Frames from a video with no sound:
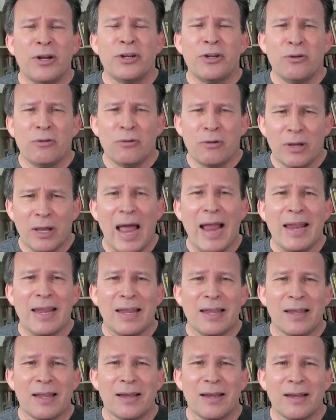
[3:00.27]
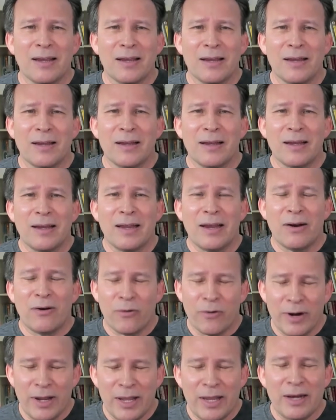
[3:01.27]
you like
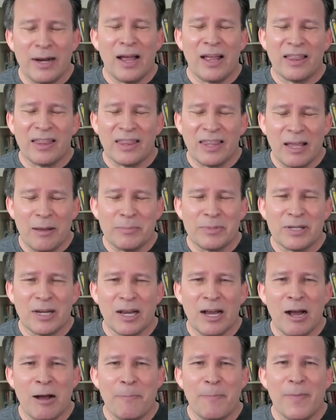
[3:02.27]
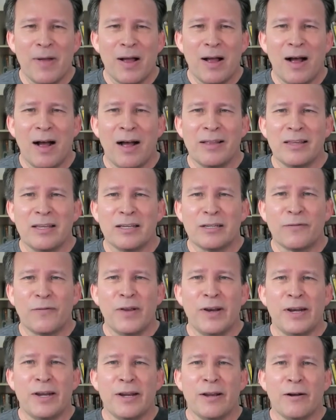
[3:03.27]
or hit a thumbs up on this
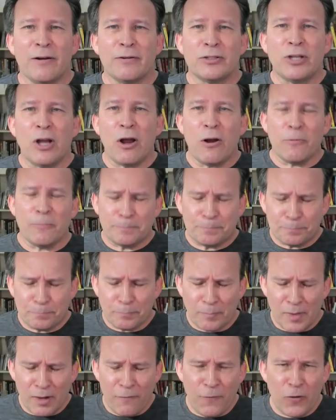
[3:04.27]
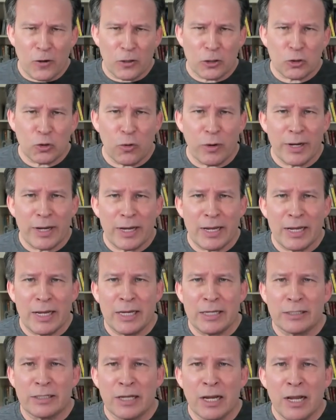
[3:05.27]
video. So the first story
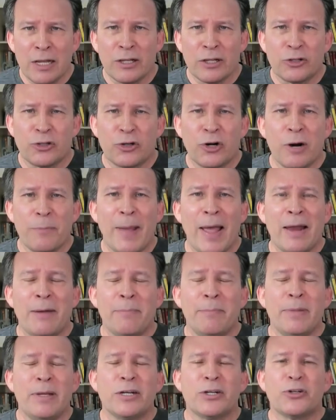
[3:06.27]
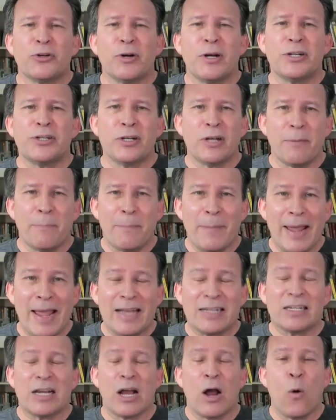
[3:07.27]
is the Trump administration
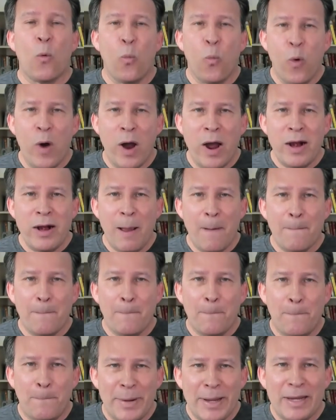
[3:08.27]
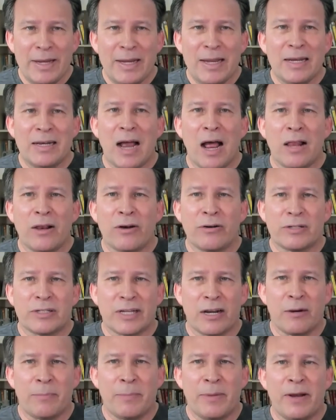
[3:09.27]
demands a $1 billion
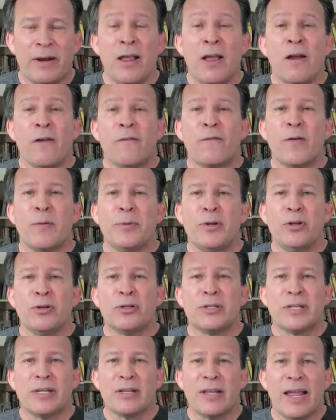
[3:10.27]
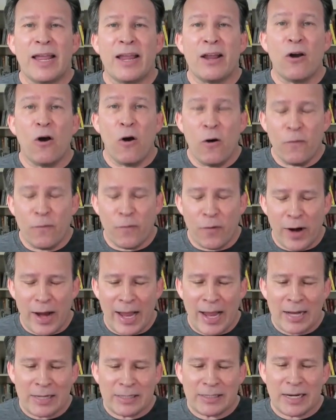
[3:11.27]
settlement from UCLA over
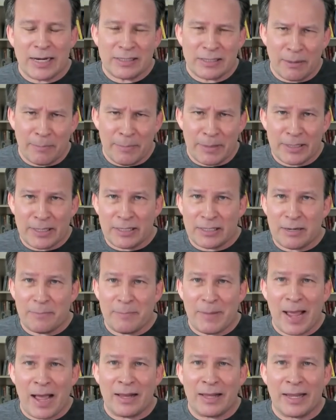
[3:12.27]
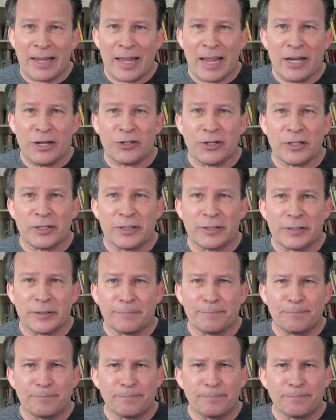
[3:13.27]
anti-Semitism allegations.